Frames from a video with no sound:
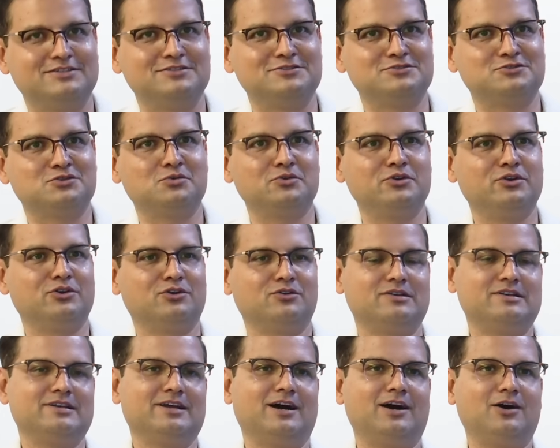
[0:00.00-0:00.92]
So, you know,
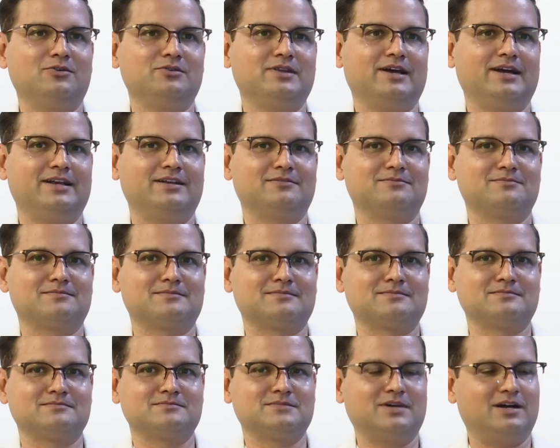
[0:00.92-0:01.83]
now that
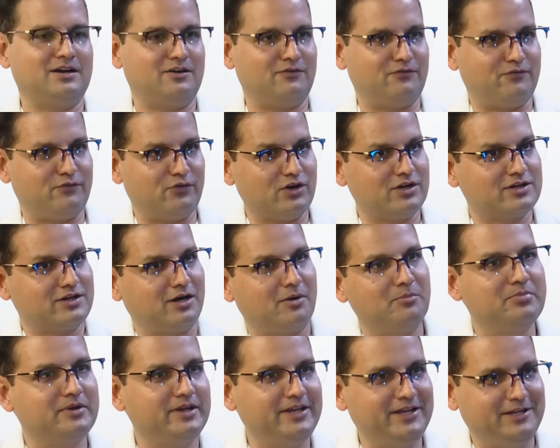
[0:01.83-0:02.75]
uh, for a
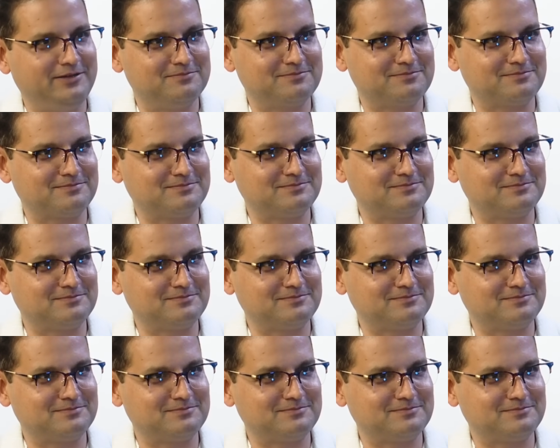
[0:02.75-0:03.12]
company,